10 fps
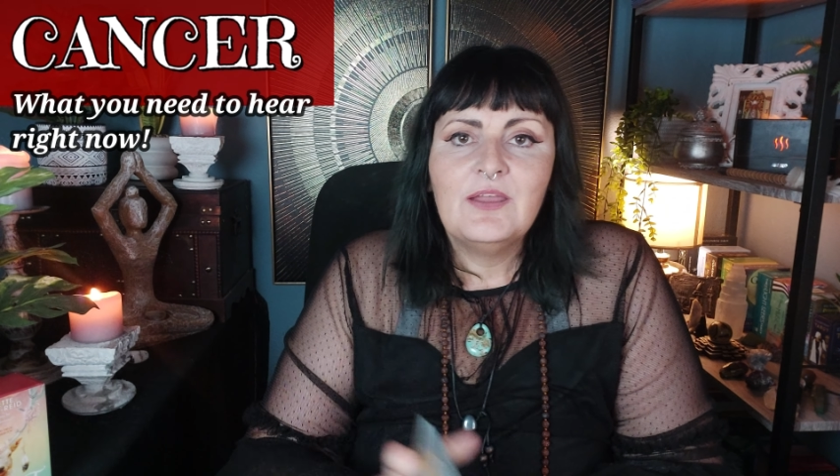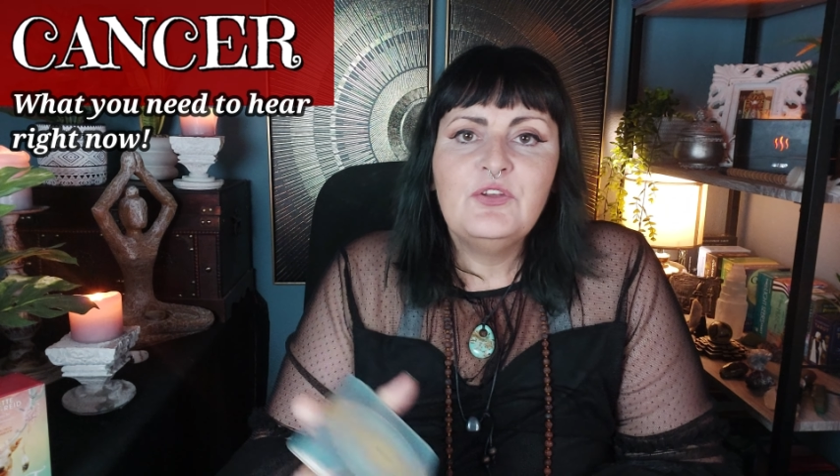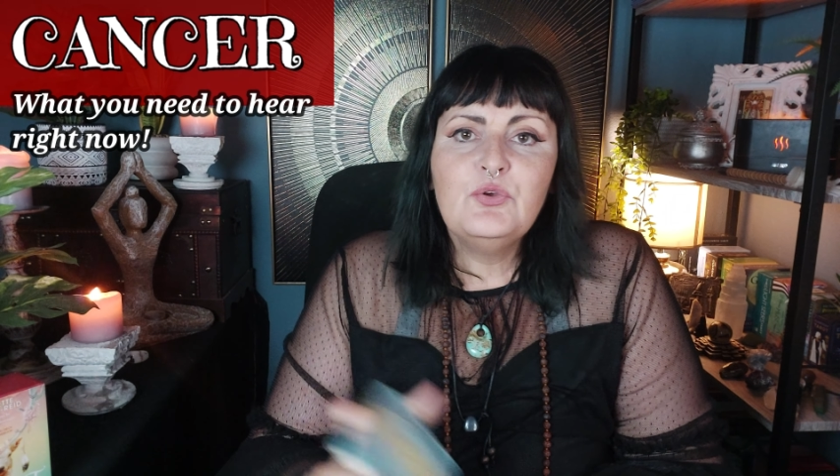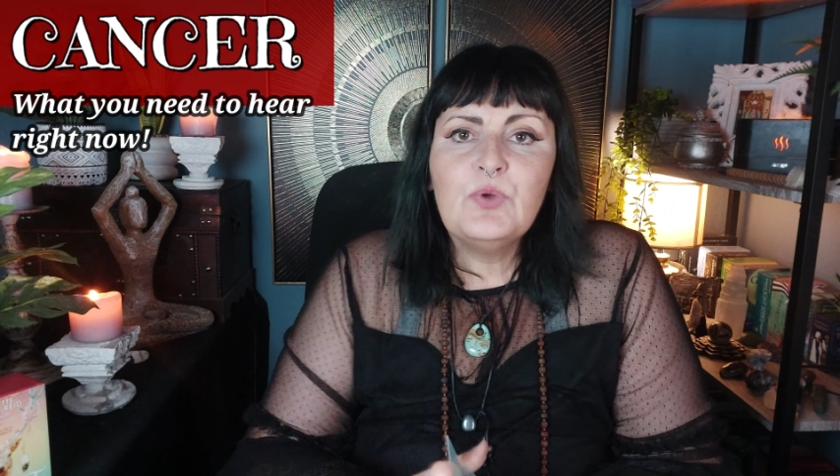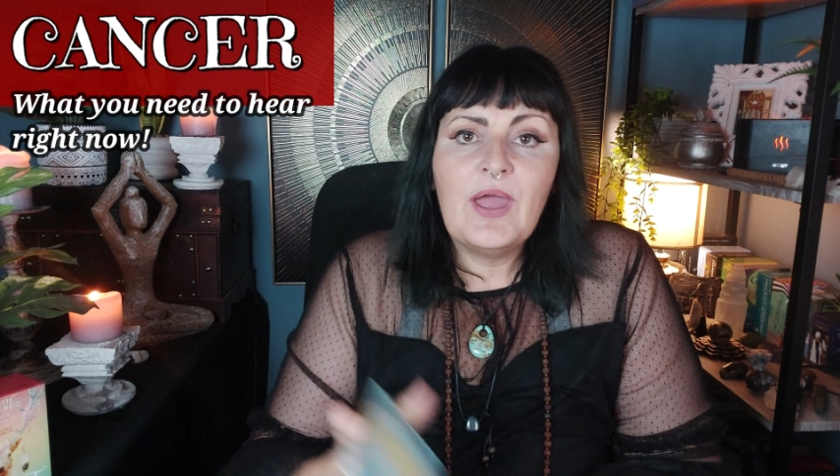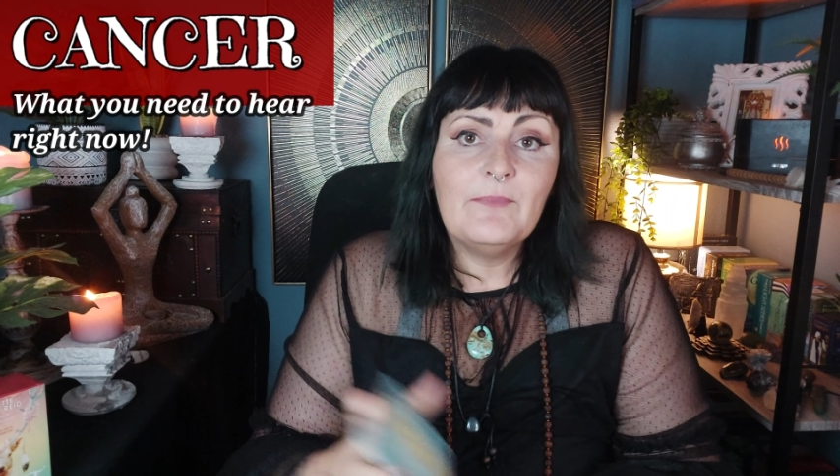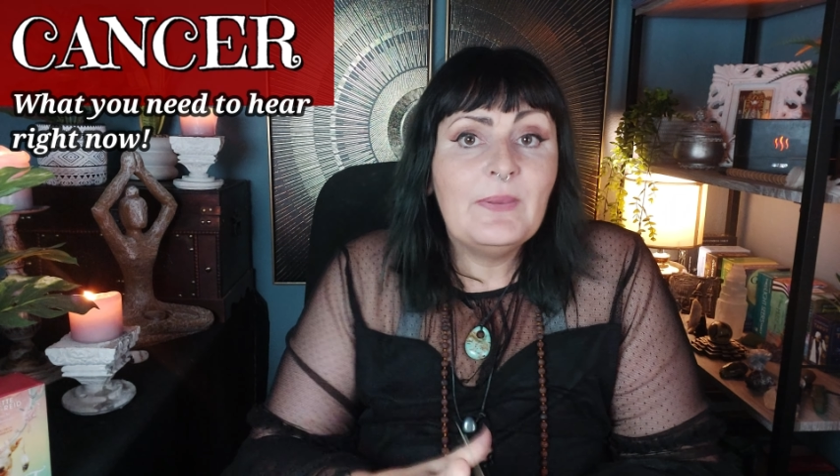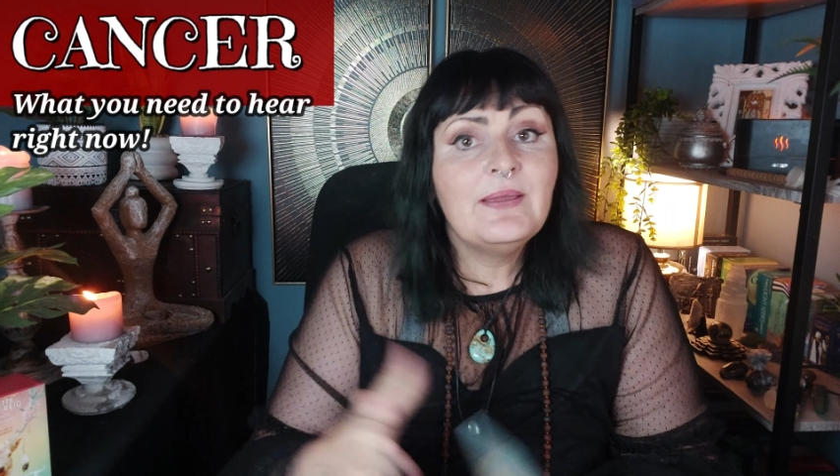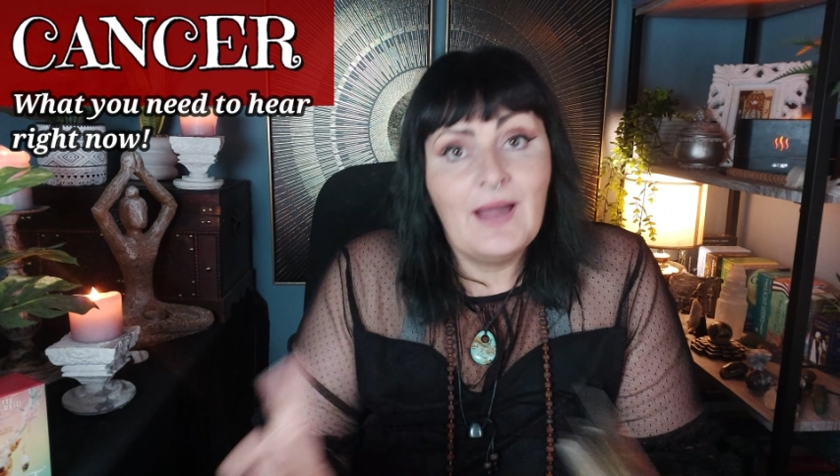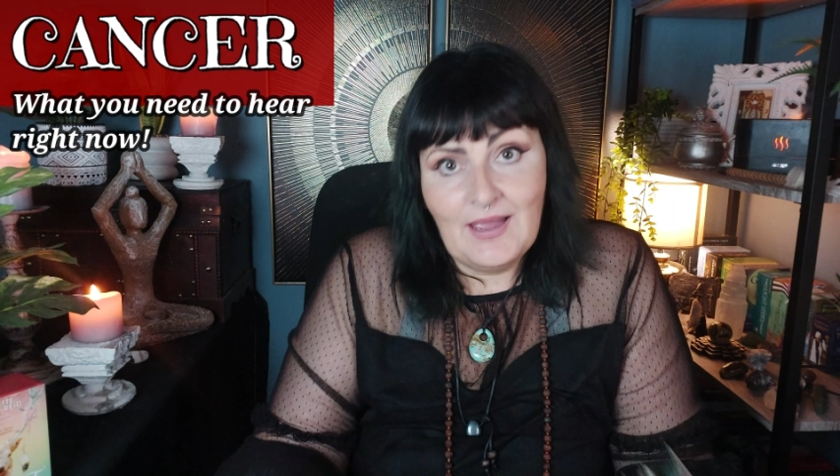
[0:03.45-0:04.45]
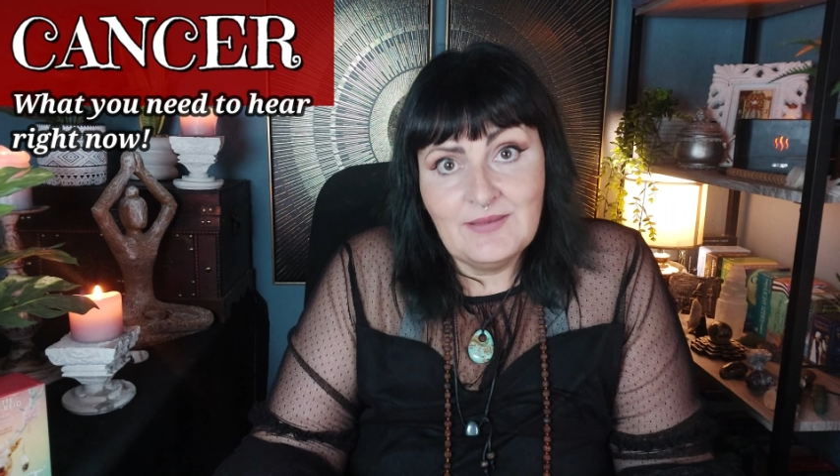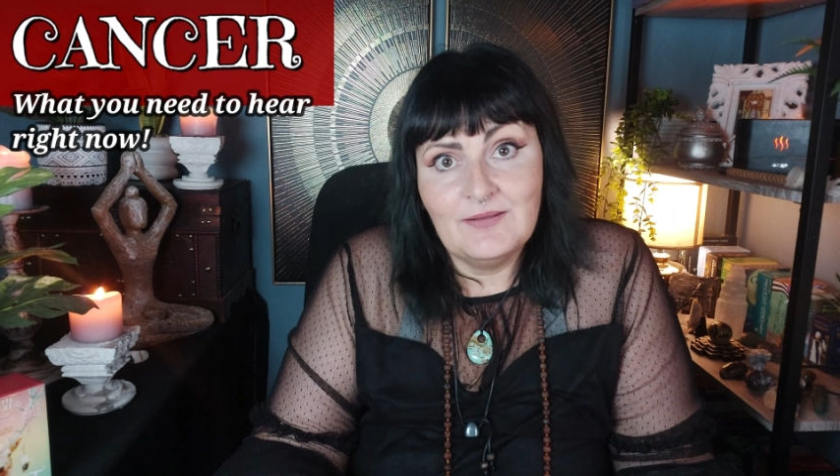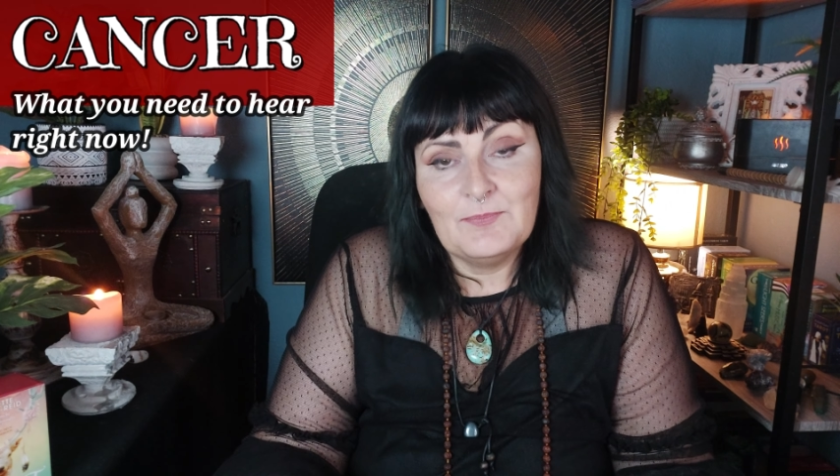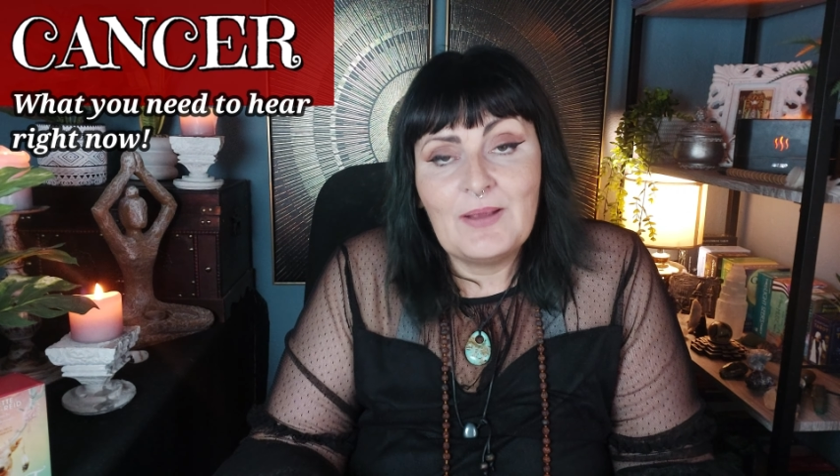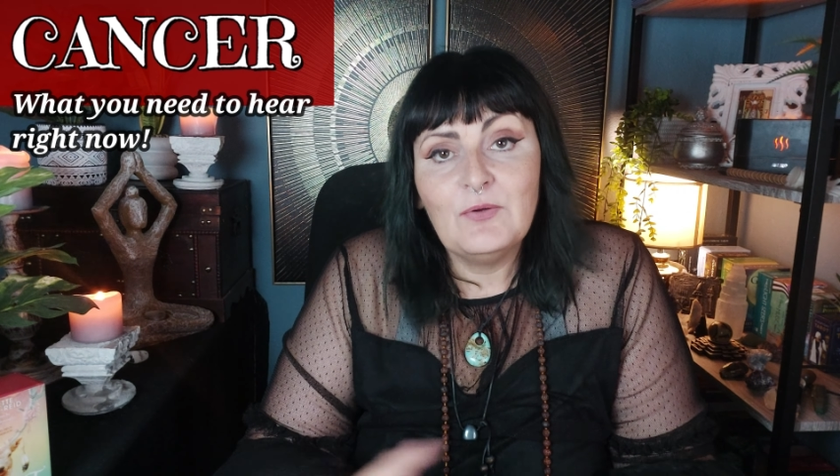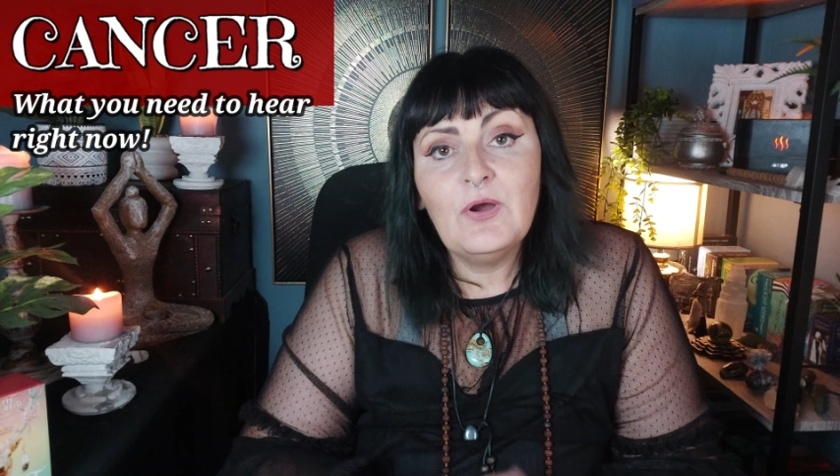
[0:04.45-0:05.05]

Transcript: You have been guided by your